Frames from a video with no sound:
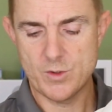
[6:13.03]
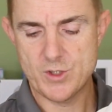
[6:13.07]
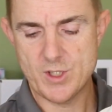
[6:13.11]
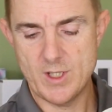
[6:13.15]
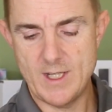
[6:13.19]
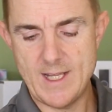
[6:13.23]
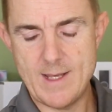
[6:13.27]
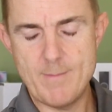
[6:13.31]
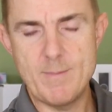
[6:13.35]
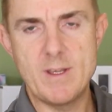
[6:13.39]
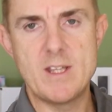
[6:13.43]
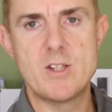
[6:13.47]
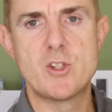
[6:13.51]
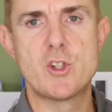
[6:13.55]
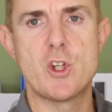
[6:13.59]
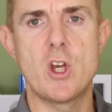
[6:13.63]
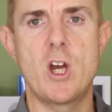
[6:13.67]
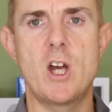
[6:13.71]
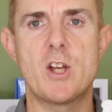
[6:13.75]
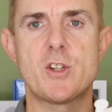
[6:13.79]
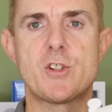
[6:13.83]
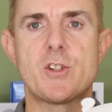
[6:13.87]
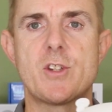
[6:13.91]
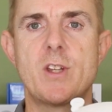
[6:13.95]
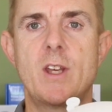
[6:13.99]
So let me
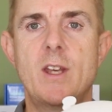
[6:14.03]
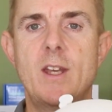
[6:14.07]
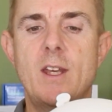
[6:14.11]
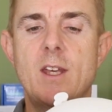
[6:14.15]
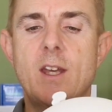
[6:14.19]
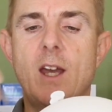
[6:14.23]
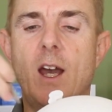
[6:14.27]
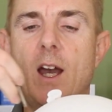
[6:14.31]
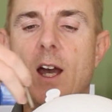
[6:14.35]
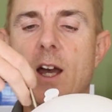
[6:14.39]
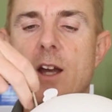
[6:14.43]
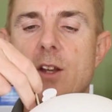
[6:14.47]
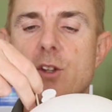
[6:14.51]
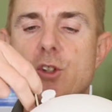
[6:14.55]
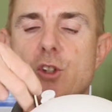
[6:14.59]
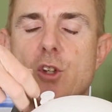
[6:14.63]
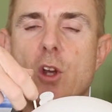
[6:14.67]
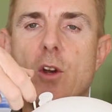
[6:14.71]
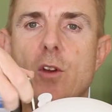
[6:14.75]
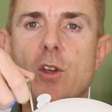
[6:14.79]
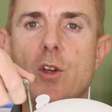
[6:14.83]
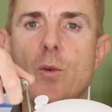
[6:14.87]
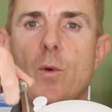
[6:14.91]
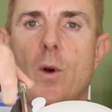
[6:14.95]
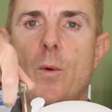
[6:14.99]
just
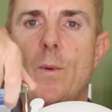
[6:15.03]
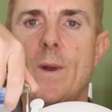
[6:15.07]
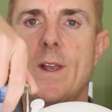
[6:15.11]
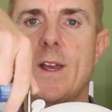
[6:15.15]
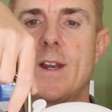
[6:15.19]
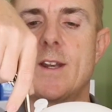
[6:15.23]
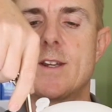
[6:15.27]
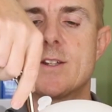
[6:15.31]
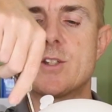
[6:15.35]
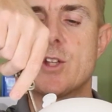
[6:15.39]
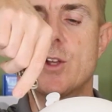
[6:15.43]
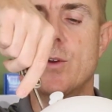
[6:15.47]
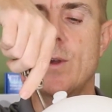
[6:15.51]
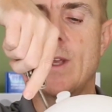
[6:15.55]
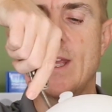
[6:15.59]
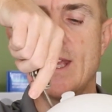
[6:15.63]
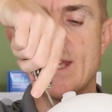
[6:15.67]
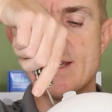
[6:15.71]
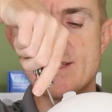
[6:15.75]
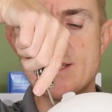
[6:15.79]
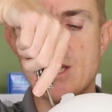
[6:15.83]
show you what we're going to do here.